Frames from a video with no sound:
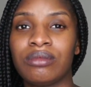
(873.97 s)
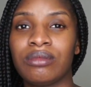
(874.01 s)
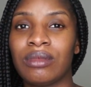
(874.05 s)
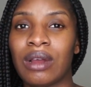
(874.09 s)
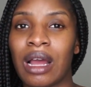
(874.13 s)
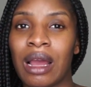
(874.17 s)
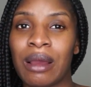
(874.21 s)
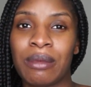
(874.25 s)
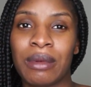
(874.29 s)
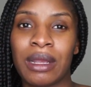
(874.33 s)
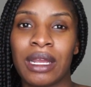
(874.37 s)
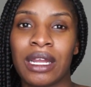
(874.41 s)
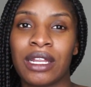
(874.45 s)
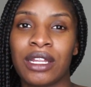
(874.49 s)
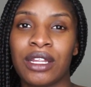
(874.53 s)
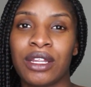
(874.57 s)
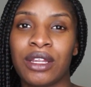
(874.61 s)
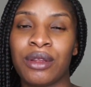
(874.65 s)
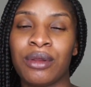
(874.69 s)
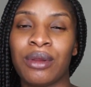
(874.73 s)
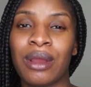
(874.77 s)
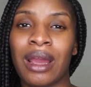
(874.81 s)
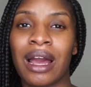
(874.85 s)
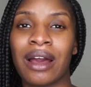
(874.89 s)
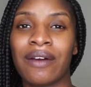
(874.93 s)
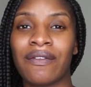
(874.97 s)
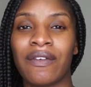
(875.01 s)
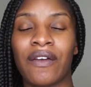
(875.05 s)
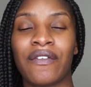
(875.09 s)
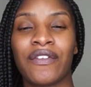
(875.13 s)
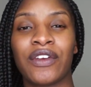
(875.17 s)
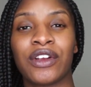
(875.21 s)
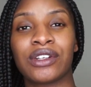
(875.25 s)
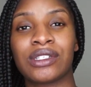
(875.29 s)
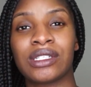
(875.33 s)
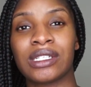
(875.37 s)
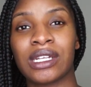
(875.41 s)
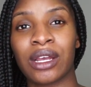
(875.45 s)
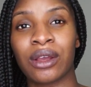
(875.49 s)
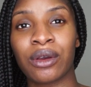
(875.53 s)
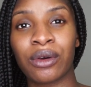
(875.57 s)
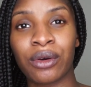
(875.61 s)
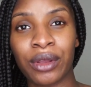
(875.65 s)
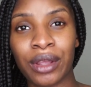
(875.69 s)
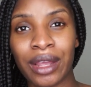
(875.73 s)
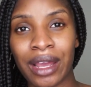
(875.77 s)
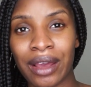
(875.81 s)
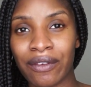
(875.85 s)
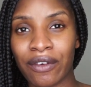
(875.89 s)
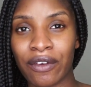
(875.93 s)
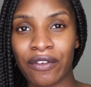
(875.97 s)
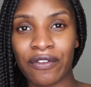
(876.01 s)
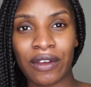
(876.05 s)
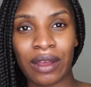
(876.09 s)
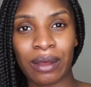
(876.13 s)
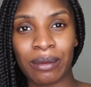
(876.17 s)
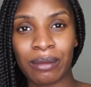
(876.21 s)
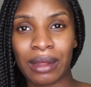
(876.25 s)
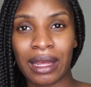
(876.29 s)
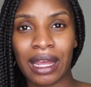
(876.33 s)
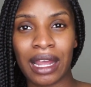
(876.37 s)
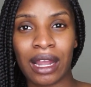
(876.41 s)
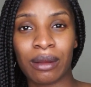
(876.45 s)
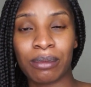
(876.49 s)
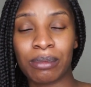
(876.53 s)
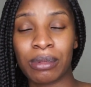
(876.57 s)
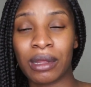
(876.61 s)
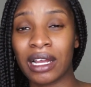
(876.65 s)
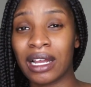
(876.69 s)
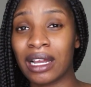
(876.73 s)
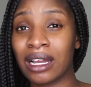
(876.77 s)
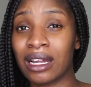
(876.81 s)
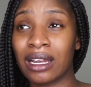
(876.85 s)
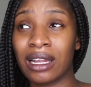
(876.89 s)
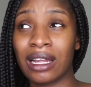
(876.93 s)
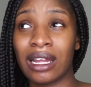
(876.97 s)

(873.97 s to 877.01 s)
I mean, you have, if you're single, you have a family care plan,